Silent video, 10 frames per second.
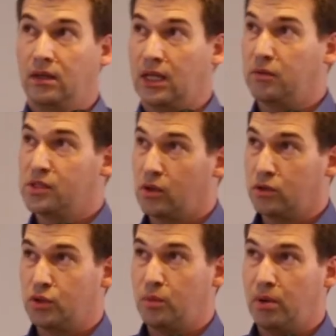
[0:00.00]
That was
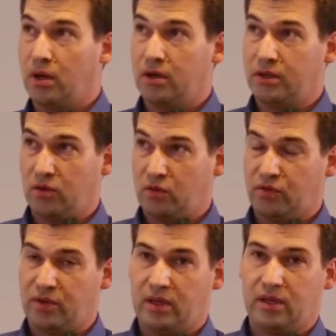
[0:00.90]
also part
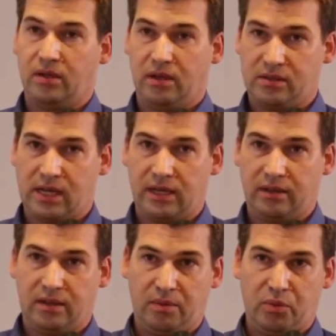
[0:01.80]
of the
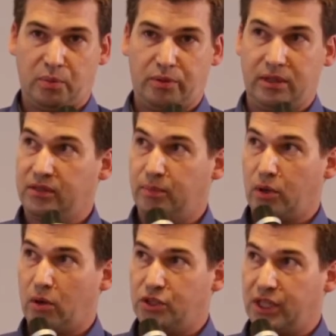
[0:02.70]
Silent Timber Build
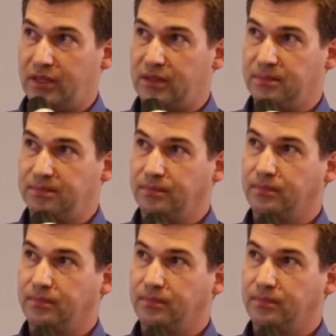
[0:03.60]
project.